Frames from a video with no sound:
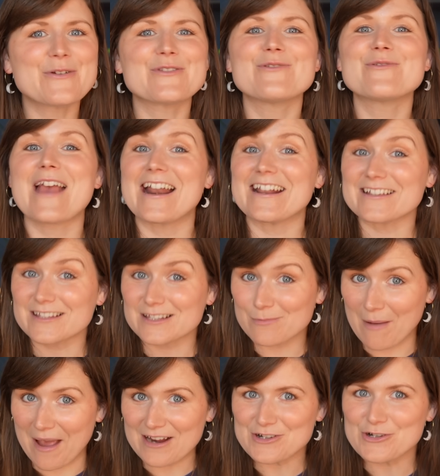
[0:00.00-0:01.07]
you get a
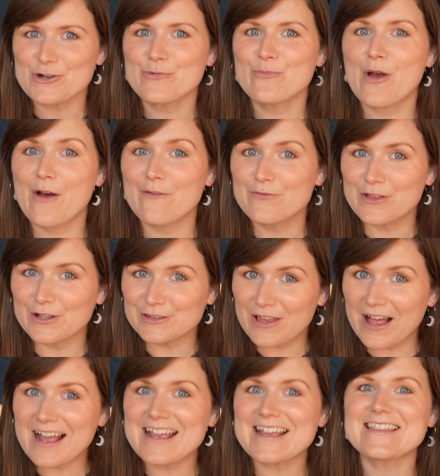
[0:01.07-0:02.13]
spectrum of the
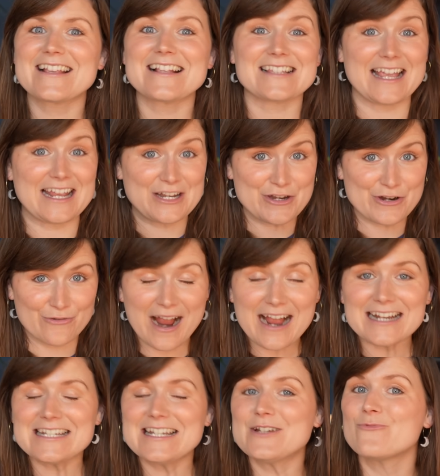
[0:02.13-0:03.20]
light that's
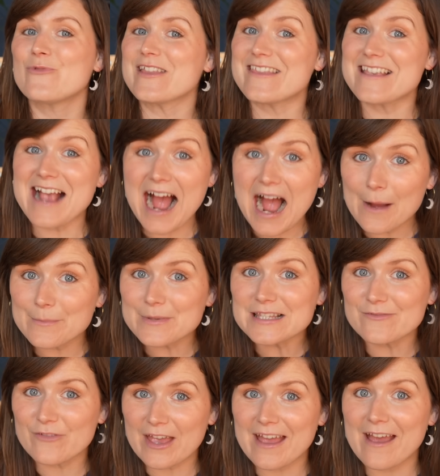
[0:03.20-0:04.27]
interacted with the
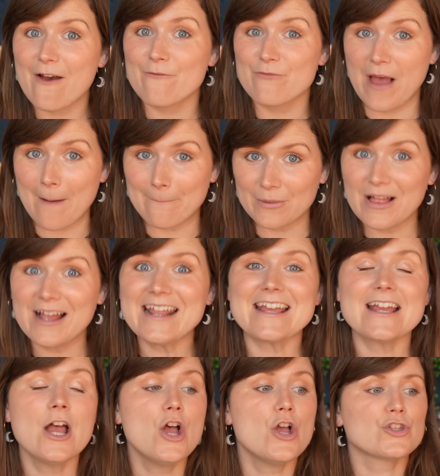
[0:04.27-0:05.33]
atmosphere of that
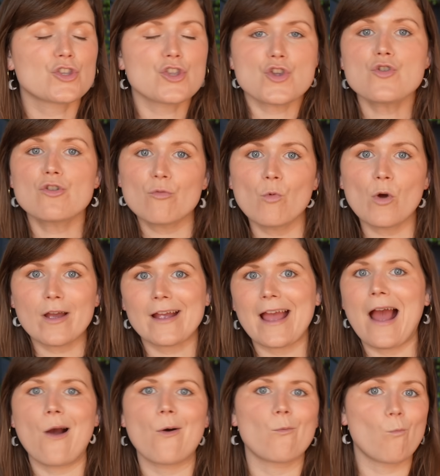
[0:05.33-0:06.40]
planet so that you can work
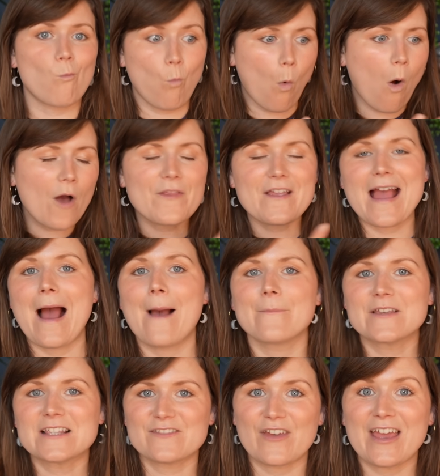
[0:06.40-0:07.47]
out what the
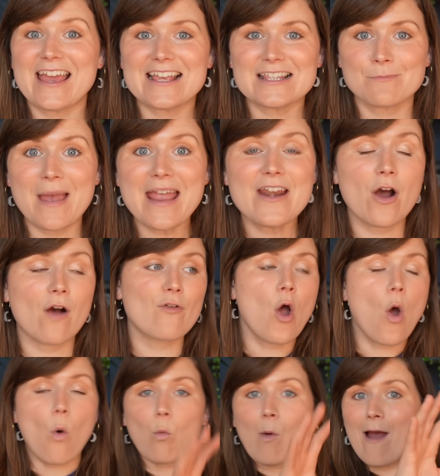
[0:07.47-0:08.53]
atmosphere is made of
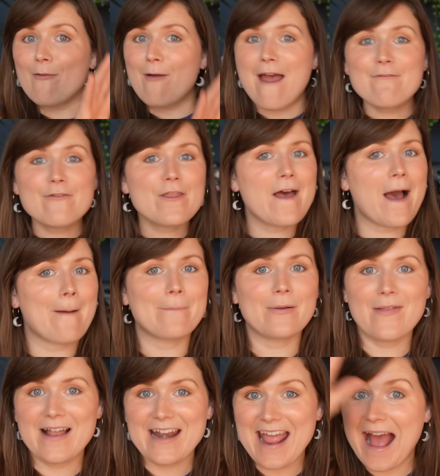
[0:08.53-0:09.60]
wherever that
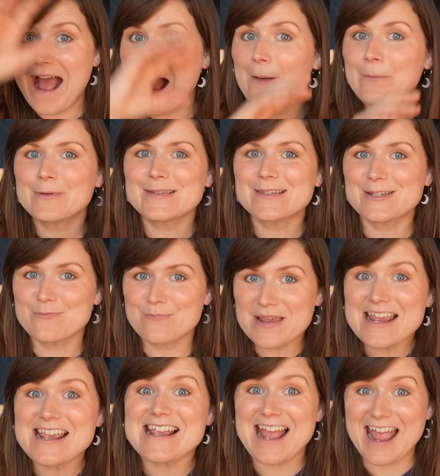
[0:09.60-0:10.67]
planet happens to
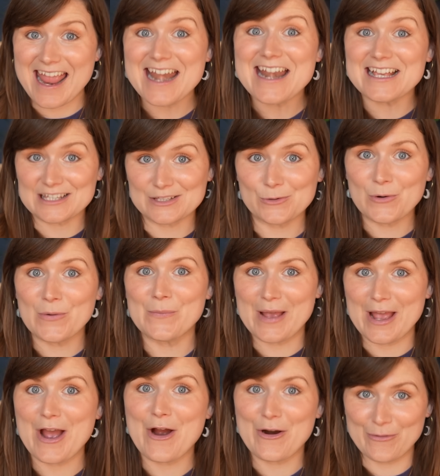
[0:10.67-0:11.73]
be in its
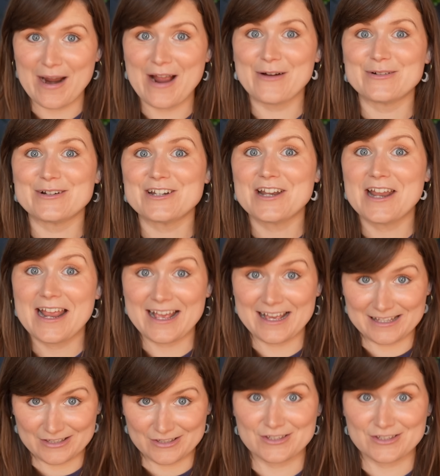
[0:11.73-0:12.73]
orbit around its